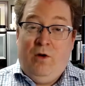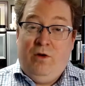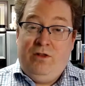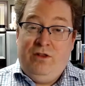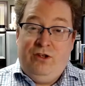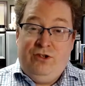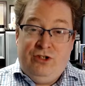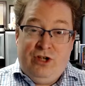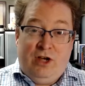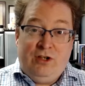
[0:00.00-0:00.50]

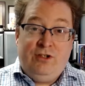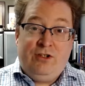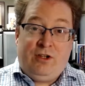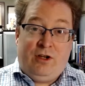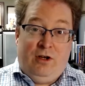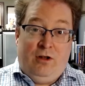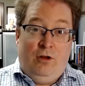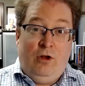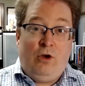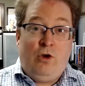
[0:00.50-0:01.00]
The judge is
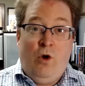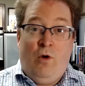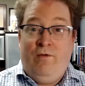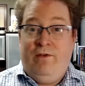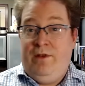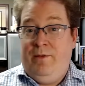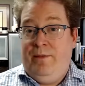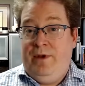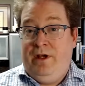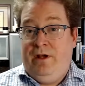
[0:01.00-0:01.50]
going to look over
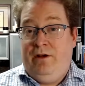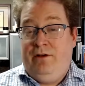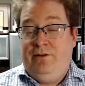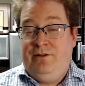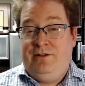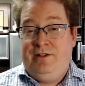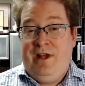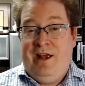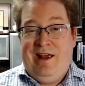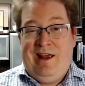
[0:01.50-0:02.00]
the bills,